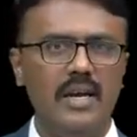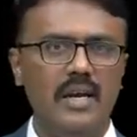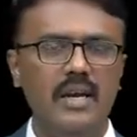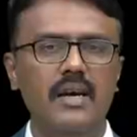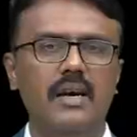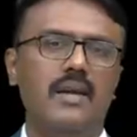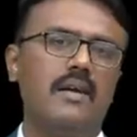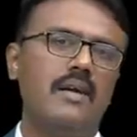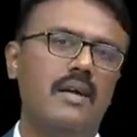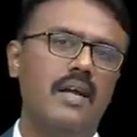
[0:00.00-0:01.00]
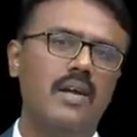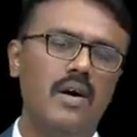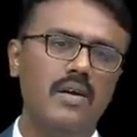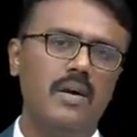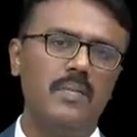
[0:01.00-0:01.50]
Here in
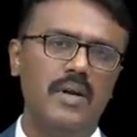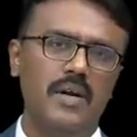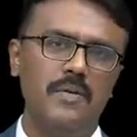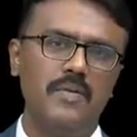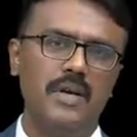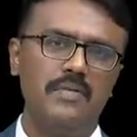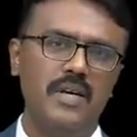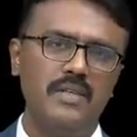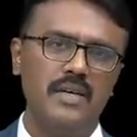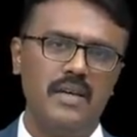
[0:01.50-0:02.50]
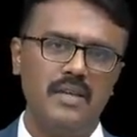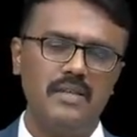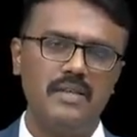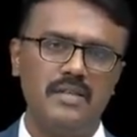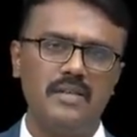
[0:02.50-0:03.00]
non-competitive, the efficacy
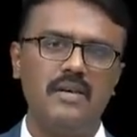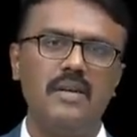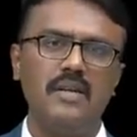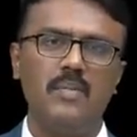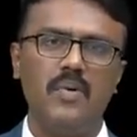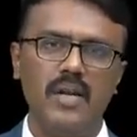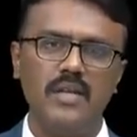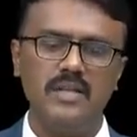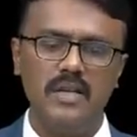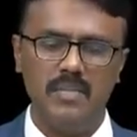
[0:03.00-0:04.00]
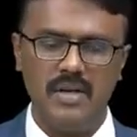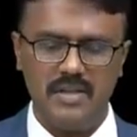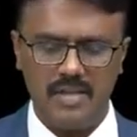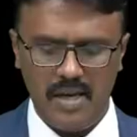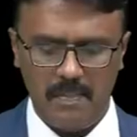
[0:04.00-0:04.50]
decreases, the potency
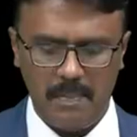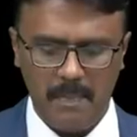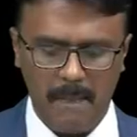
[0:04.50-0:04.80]
remains same.